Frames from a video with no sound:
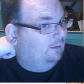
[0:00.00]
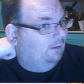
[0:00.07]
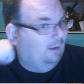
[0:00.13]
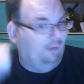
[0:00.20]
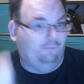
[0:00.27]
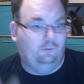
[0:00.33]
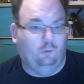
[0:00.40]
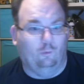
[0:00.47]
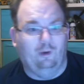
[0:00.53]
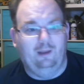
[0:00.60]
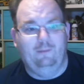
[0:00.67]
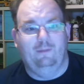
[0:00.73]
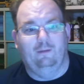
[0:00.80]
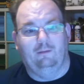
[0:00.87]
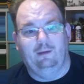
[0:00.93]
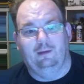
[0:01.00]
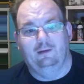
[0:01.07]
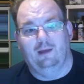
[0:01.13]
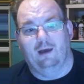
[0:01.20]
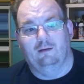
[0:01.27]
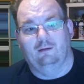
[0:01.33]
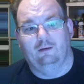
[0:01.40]
of $20 billion
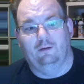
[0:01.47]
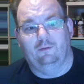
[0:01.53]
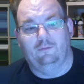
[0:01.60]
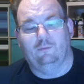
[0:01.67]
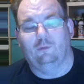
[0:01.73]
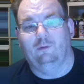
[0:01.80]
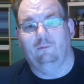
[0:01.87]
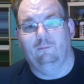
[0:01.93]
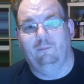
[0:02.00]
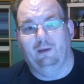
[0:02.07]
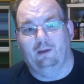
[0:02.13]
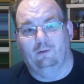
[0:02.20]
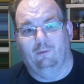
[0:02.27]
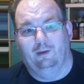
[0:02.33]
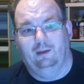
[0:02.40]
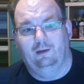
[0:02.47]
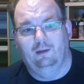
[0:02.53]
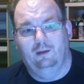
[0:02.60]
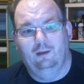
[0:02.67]
for Bitcoin.